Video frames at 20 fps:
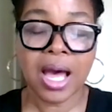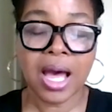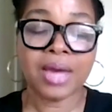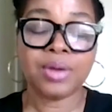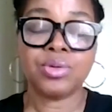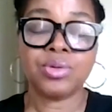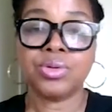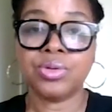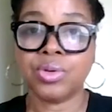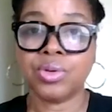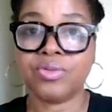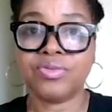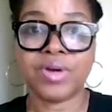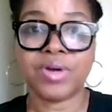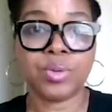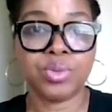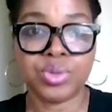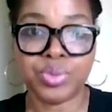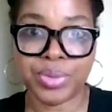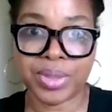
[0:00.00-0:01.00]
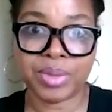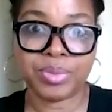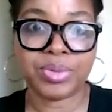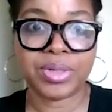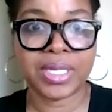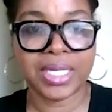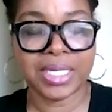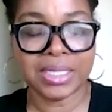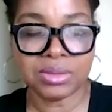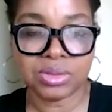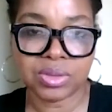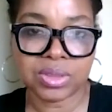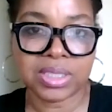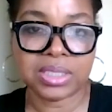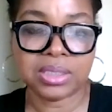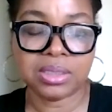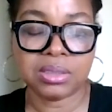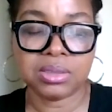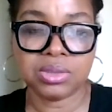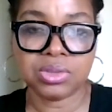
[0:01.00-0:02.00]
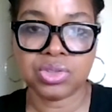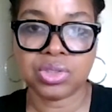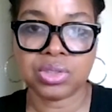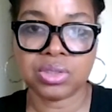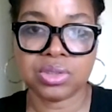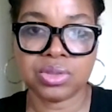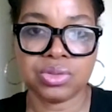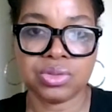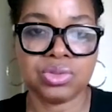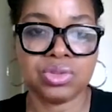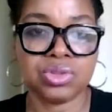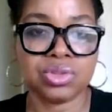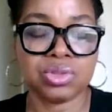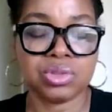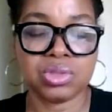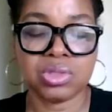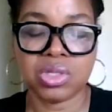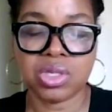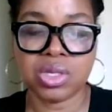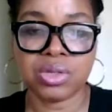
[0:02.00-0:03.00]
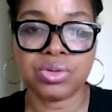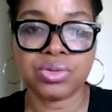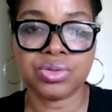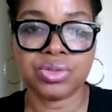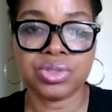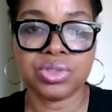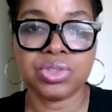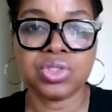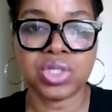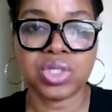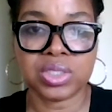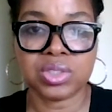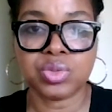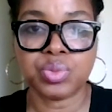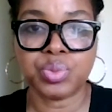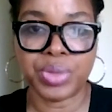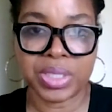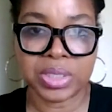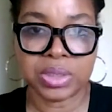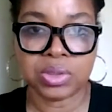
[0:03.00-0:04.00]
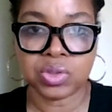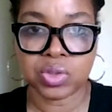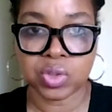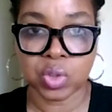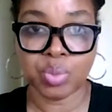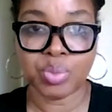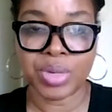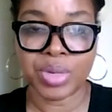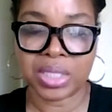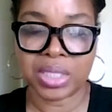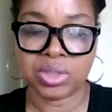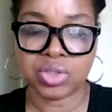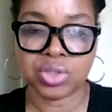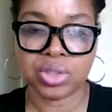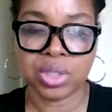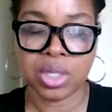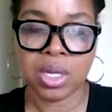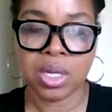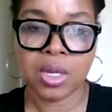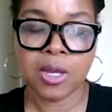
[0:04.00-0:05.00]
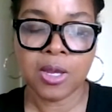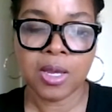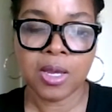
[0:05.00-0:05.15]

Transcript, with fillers: I don't know if I would be able to handle it. Just j- there has just been so much.